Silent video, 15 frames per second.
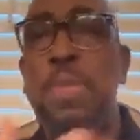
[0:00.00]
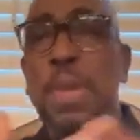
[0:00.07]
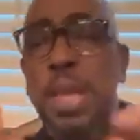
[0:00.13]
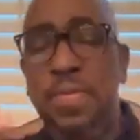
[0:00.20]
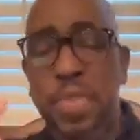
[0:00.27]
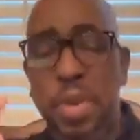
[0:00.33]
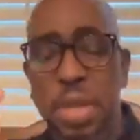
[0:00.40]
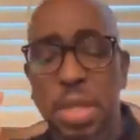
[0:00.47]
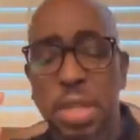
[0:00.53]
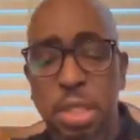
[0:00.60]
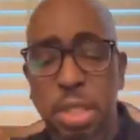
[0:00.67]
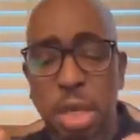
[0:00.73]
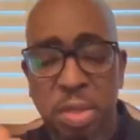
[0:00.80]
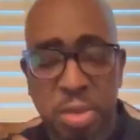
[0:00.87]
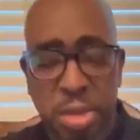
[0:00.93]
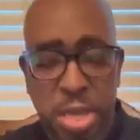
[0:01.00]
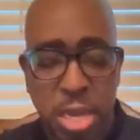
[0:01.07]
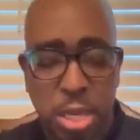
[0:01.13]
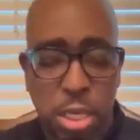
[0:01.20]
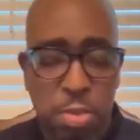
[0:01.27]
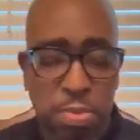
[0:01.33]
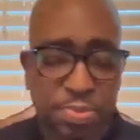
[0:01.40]
split from the southern
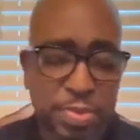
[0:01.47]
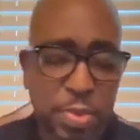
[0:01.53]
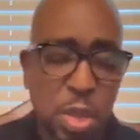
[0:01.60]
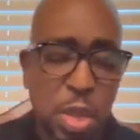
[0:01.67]
kingdom.